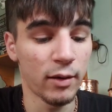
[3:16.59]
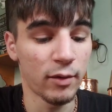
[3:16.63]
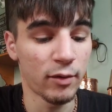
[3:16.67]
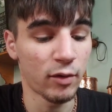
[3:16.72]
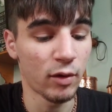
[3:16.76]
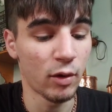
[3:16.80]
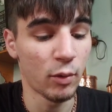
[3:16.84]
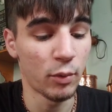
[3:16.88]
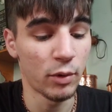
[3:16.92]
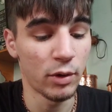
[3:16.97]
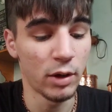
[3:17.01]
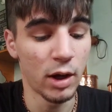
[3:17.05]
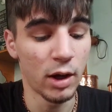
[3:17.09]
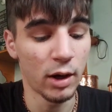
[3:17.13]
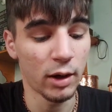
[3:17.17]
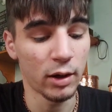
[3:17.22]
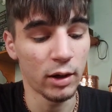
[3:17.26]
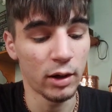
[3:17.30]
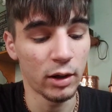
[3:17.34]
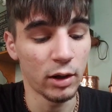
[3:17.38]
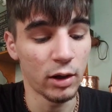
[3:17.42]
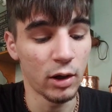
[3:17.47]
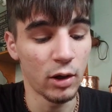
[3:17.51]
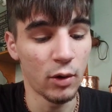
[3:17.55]
so we're not
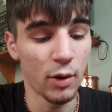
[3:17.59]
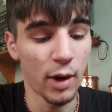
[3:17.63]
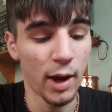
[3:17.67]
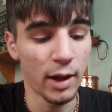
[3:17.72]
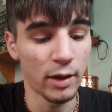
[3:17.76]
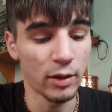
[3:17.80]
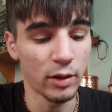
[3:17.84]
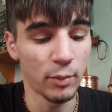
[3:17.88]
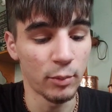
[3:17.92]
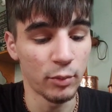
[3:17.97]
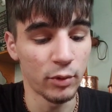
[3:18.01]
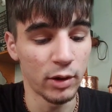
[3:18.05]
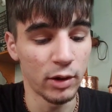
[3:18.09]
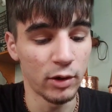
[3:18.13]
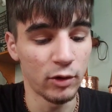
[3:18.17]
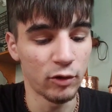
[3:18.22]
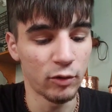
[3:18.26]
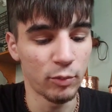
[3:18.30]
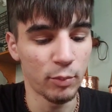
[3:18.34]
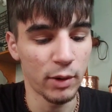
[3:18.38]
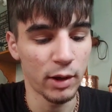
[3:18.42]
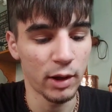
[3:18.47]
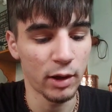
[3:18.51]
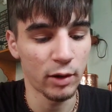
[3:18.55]
going to go at the bridge
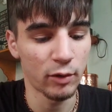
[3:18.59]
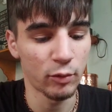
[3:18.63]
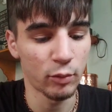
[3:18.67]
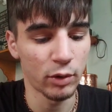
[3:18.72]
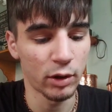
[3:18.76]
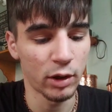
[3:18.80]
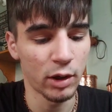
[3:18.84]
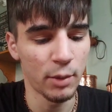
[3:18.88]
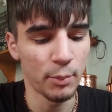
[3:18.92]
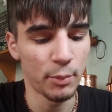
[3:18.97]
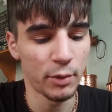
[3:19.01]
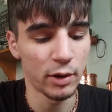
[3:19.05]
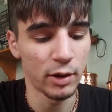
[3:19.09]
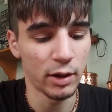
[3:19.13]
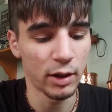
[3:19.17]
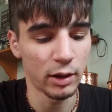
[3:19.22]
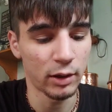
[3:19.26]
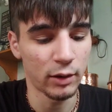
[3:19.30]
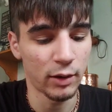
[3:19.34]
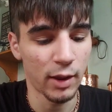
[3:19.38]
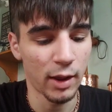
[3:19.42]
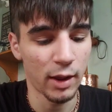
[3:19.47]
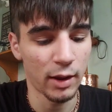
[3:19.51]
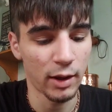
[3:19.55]
because we're going to predict
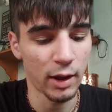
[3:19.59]
that.